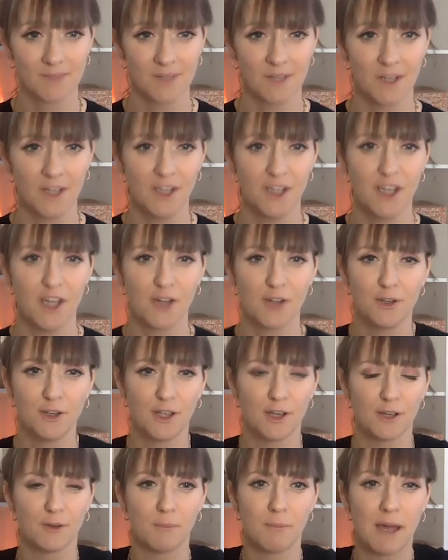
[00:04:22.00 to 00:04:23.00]

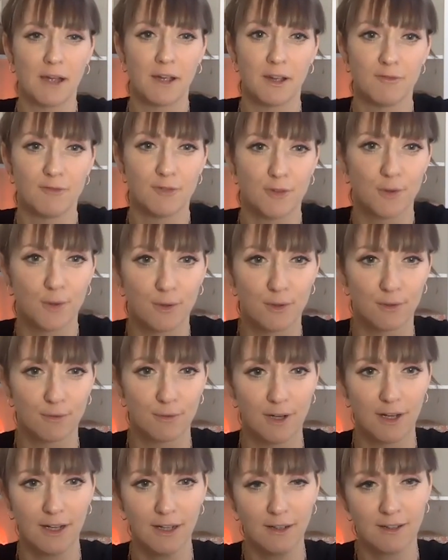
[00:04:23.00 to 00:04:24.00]
Yo-yo back and forth,
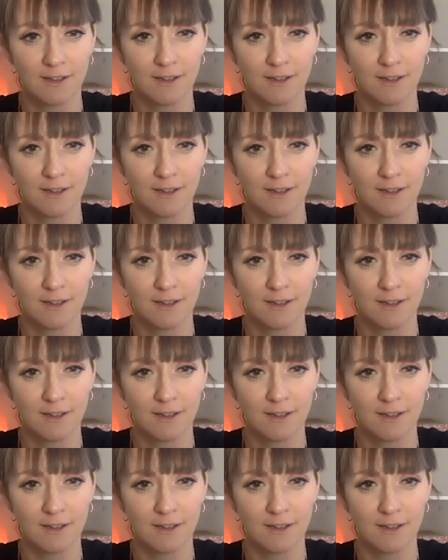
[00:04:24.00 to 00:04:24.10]
right?